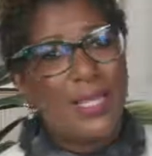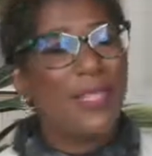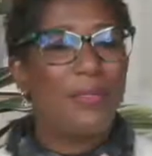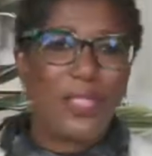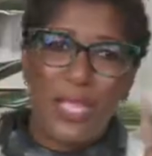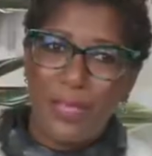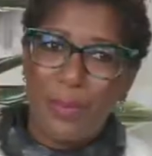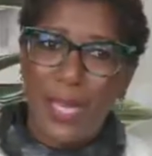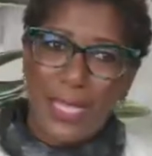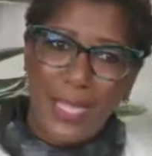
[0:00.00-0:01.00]
of just
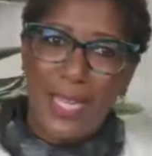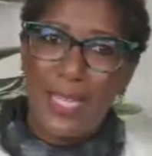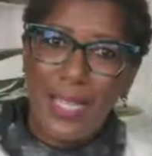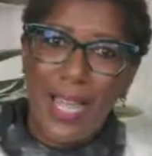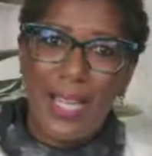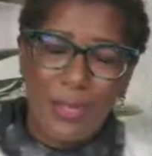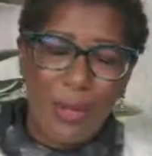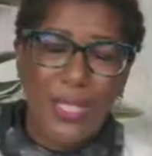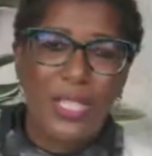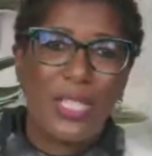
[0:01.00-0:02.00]
what I said in the last
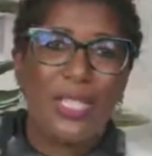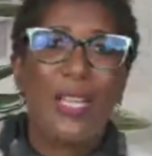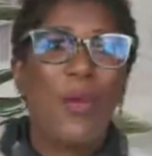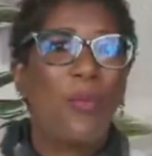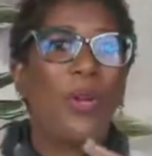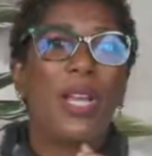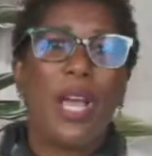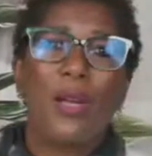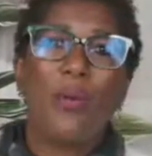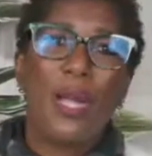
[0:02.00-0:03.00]
question. We're
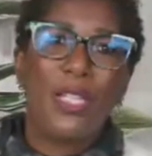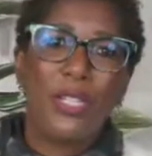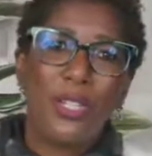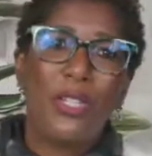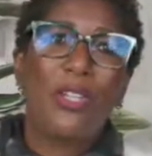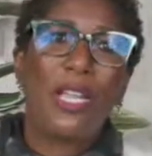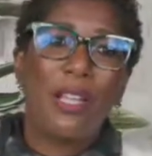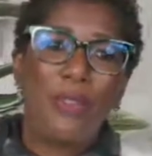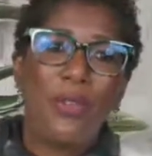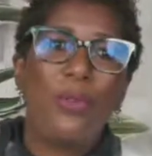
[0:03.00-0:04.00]
not quite sure
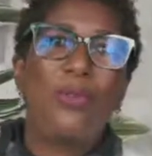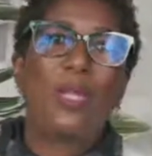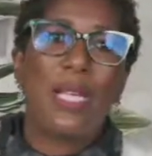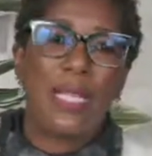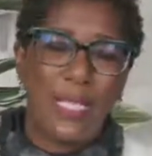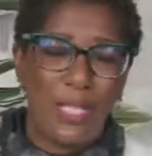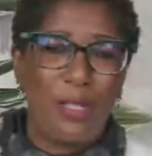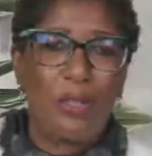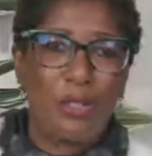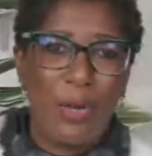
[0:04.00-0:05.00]
if you can
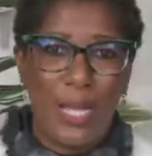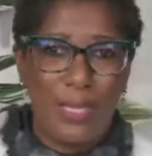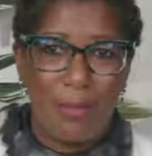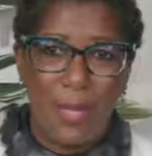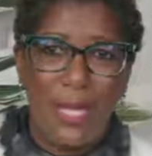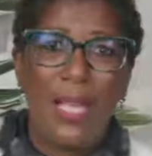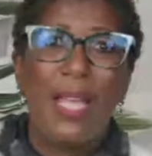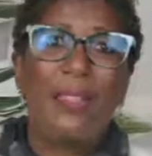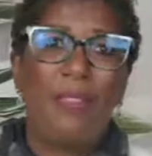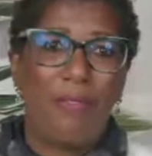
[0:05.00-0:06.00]
still transmit
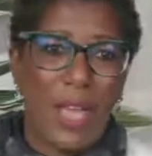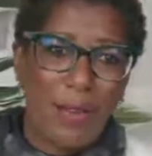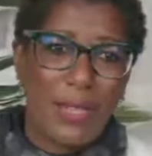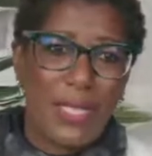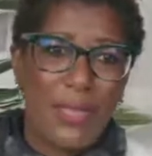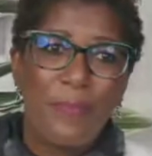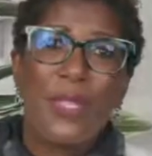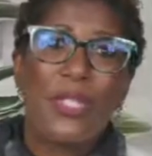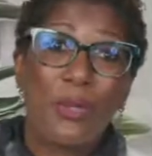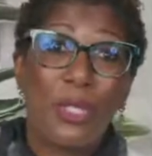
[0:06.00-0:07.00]
the virus.
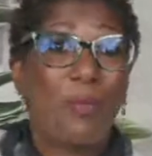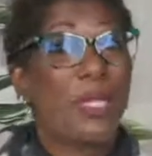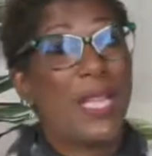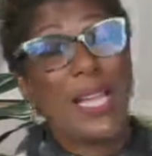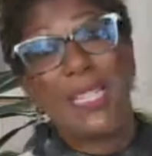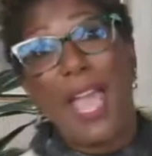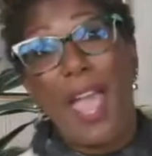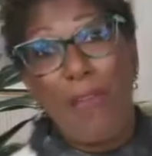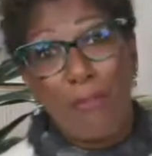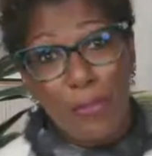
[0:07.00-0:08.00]
So to protect
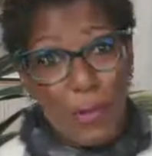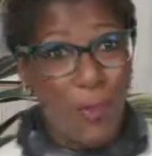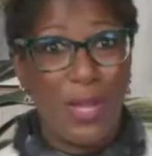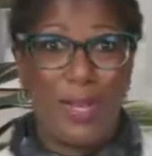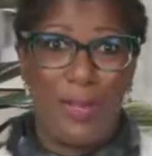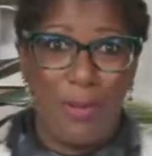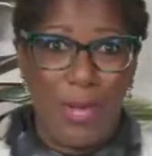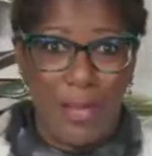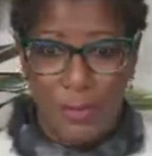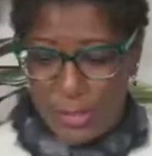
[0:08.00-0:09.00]
everyone
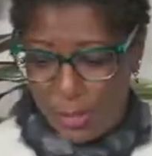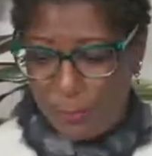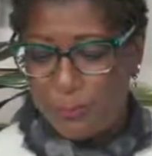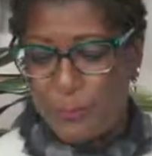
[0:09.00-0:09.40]
around you,